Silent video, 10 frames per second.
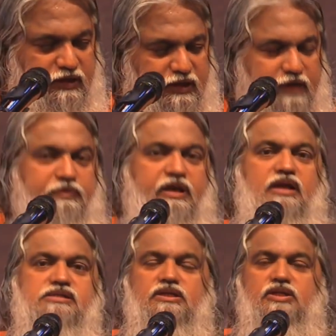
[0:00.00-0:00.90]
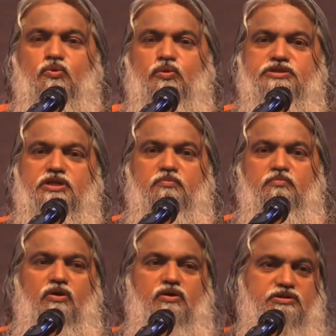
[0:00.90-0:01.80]
let me answer the question
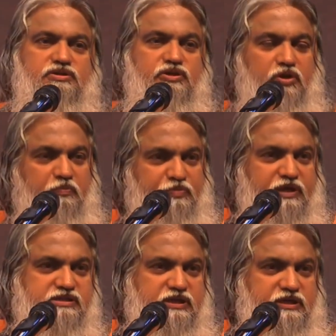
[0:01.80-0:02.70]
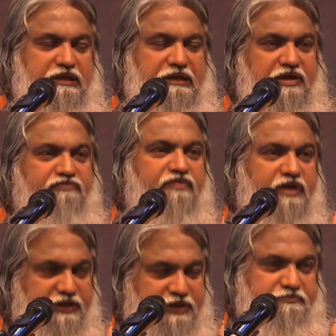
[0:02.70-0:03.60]
about your present
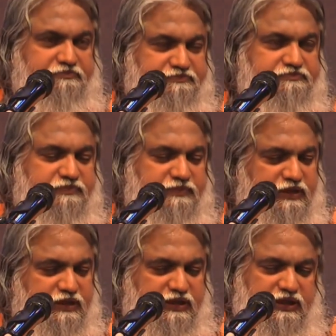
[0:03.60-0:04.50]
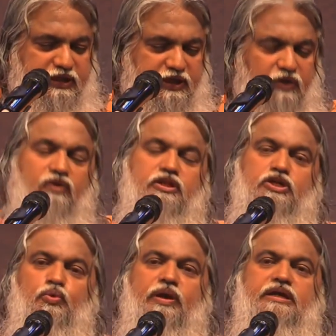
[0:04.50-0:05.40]
referendum. Now on the
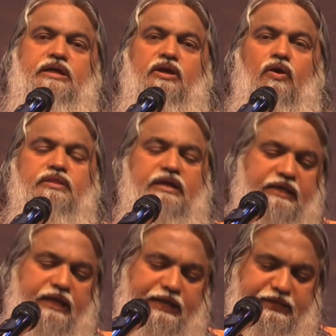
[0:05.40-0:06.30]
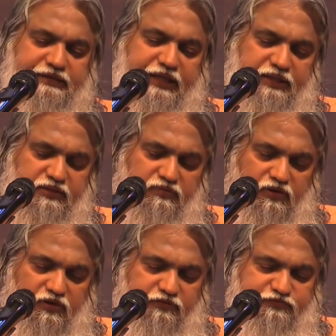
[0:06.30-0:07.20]

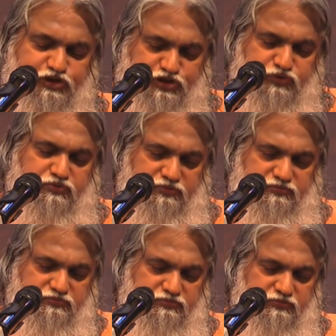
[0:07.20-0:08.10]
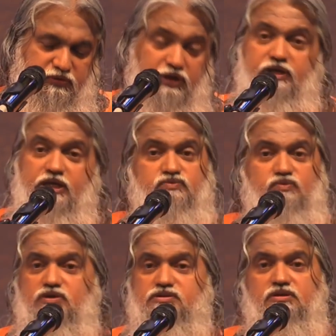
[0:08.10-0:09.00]
19th of June, now this
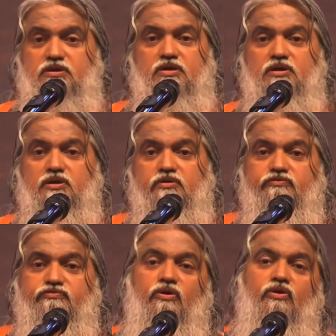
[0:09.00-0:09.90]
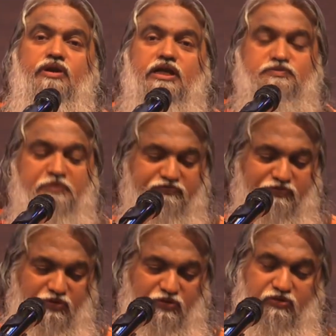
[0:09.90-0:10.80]
was 4 days
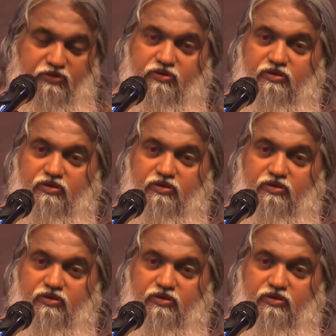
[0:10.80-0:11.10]
before